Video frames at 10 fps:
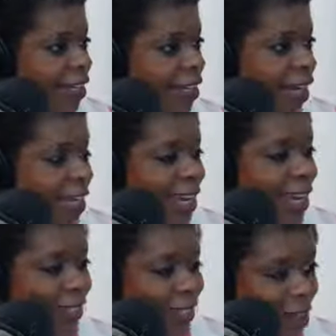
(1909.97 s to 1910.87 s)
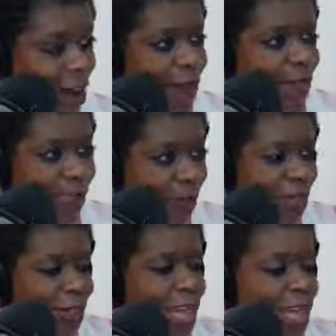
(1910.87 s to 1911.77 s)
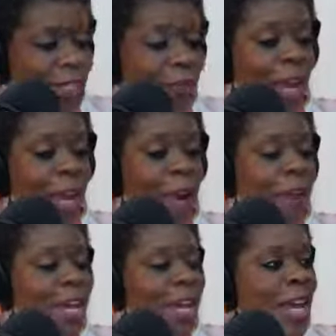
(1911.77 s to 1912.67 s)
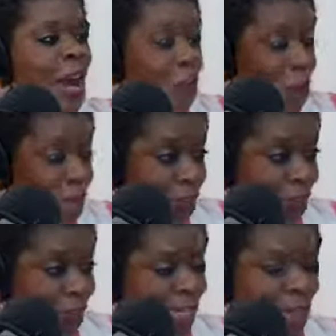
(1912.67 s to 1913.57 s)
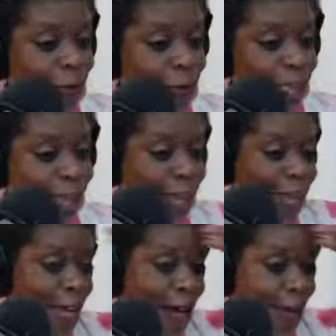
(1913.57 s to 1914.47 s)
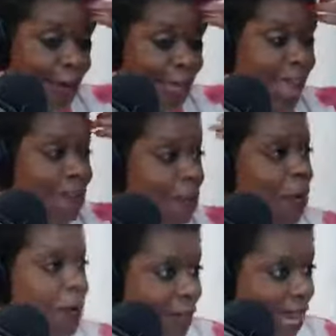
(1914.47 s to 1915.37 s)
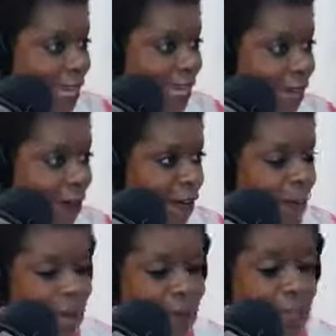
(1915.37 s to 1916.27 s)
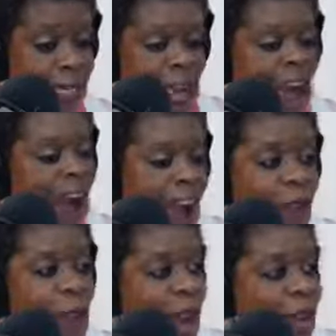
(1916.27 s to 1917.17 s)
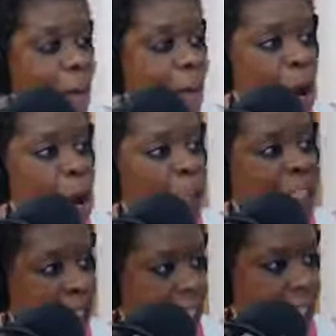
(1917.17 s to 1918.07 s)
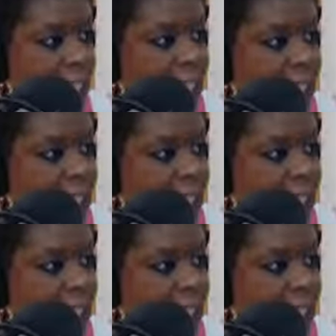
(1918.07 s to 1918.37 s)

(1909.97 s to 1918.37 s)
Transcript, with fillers: Right at the time, because it was on the national health, and what they were looking at was that I was capable of taking care of a baby. I went ballistic.